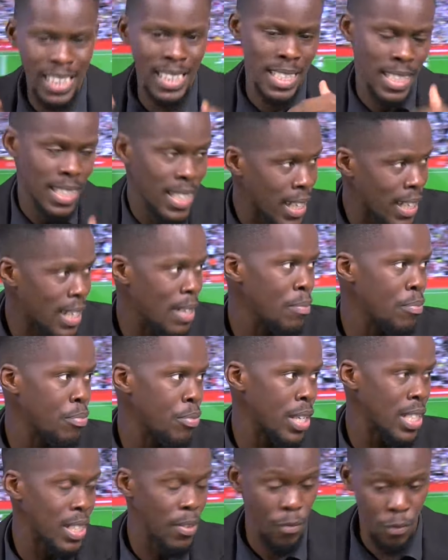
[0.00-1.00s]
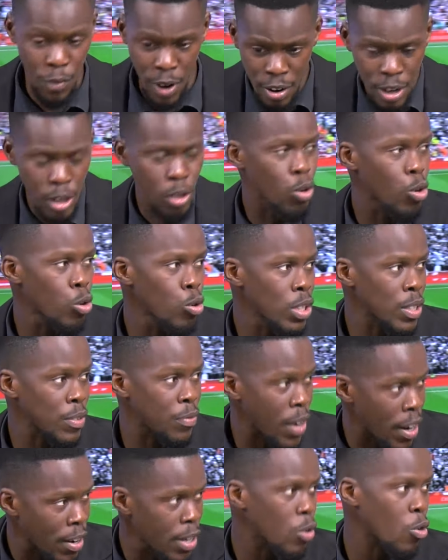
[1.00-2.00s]
the second press, very close,
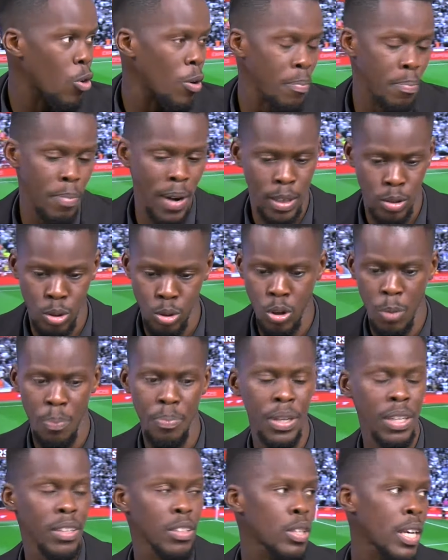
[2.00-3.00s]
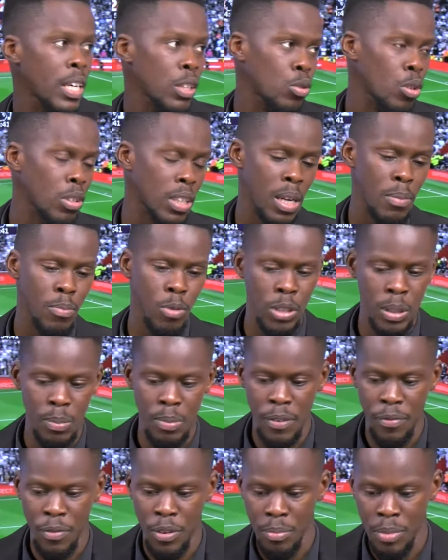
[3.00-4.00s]
very compact, stopping the Tottenham
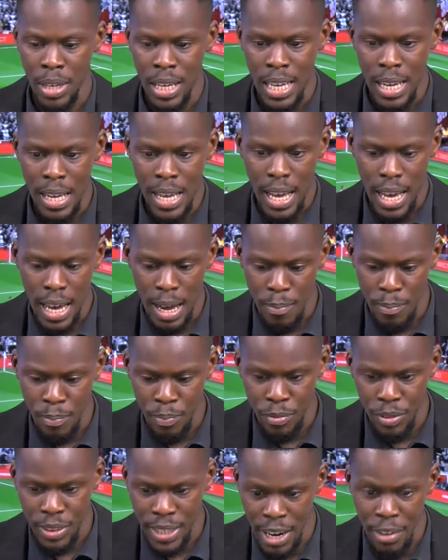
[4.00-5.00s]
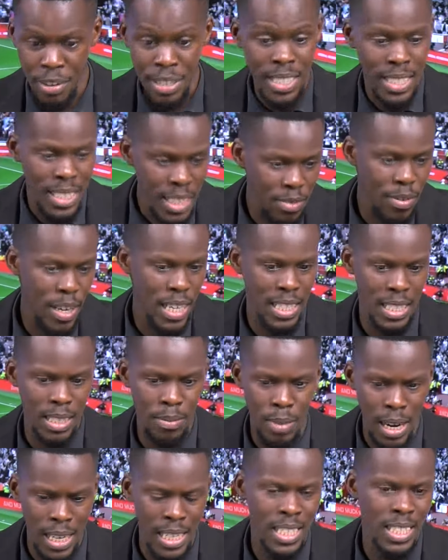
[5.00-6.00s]
Hotspur from the receivers in
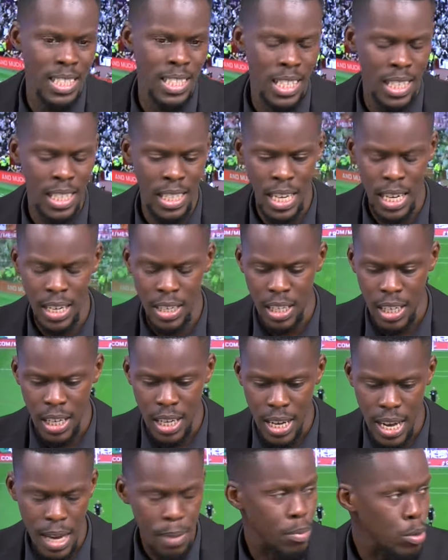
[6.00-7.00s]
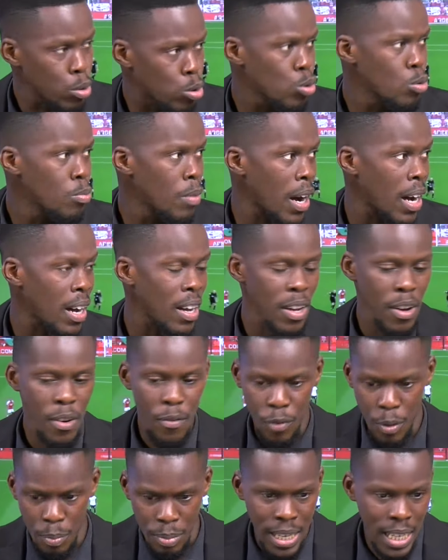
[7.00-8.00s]
Maddison and then Bissouma
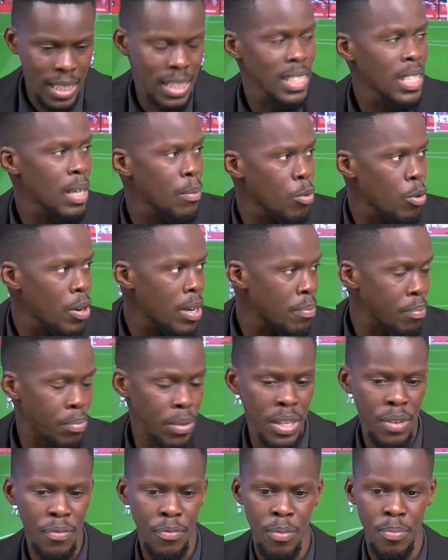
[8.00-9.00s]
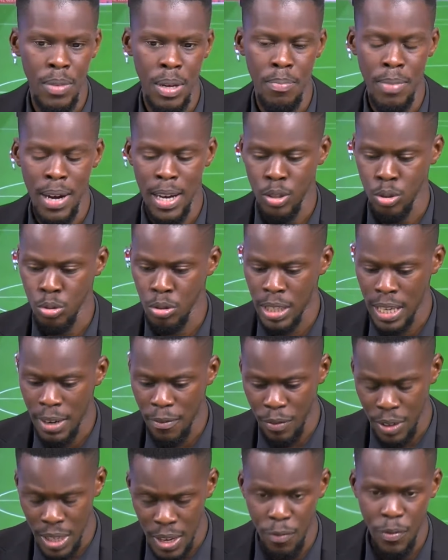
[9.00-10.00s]
from getting the ball and playing from the back. So
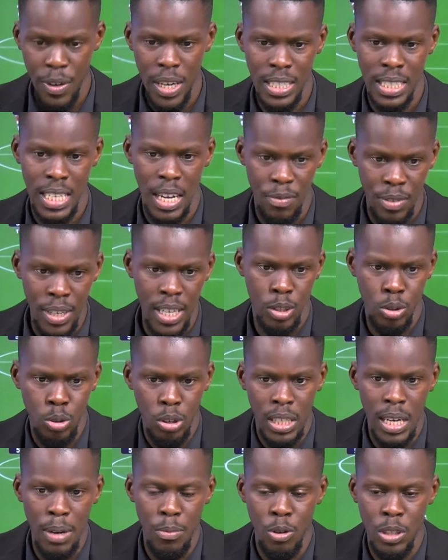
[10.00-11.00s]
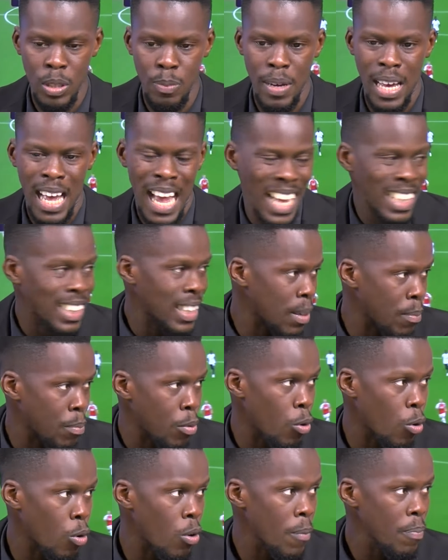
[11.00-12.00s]
in the first half, yes, Tottenham Hotspur had the
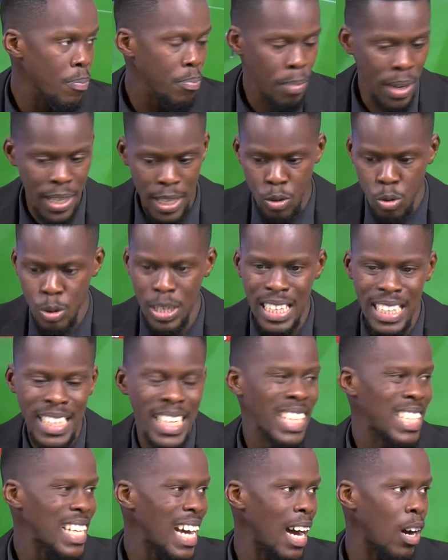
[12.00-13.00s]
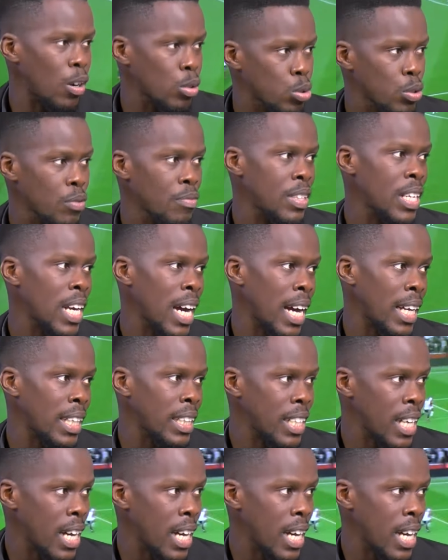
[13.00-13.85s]
ball, but they couldn't get out of their